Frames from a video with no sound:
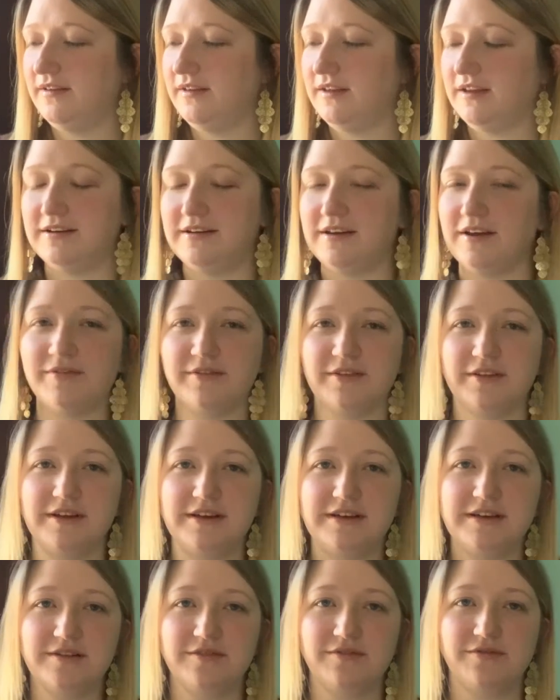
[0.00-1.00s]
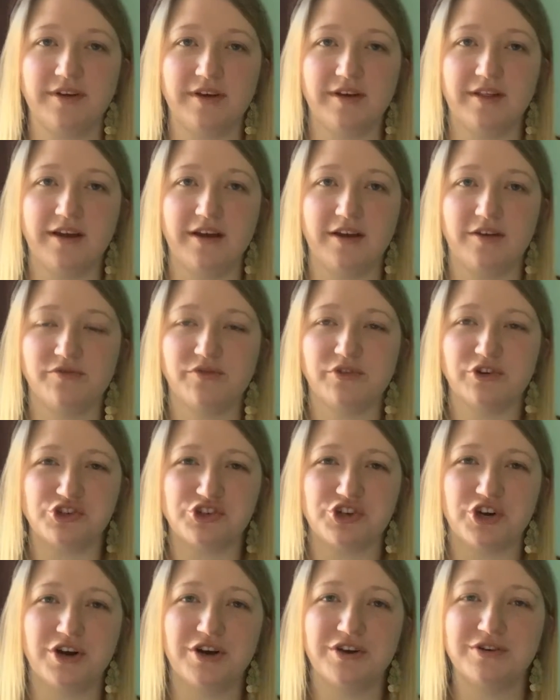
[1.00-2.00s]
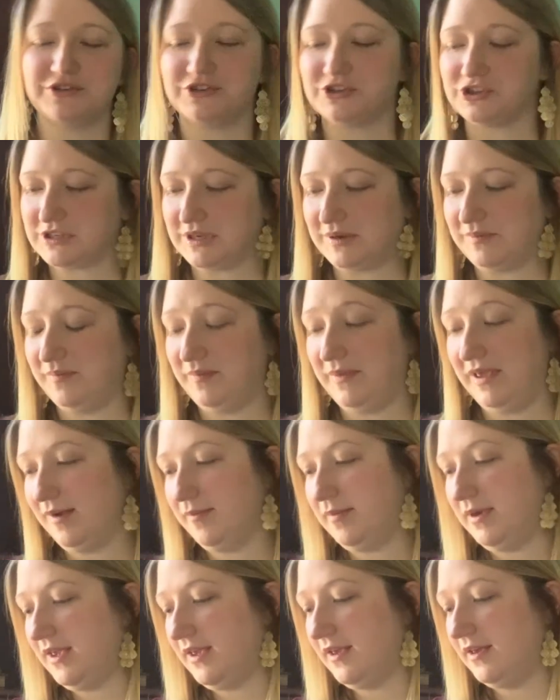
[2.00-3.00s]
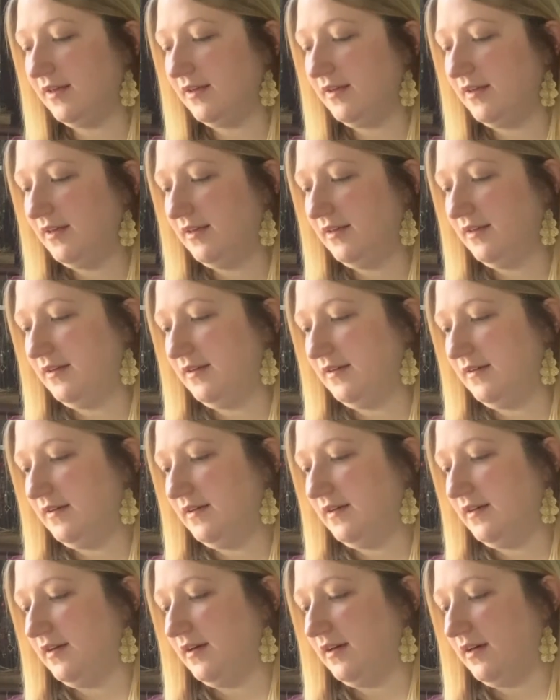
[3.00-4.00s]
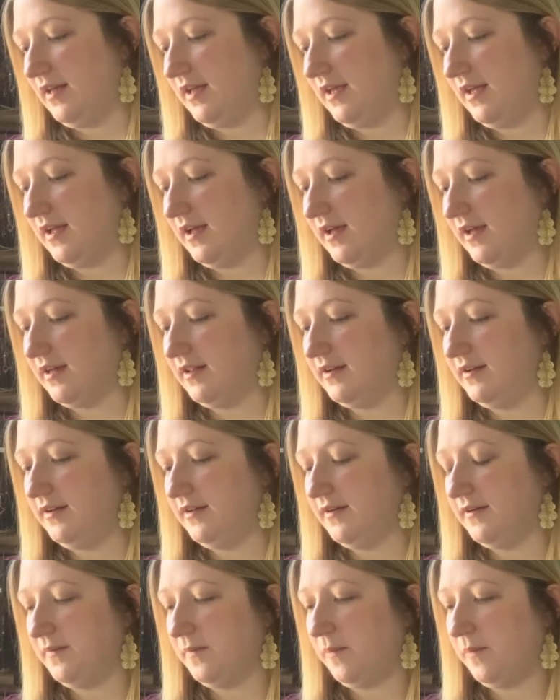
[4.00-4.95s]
it definitely didn't feel like for sure. It was just like maybe. And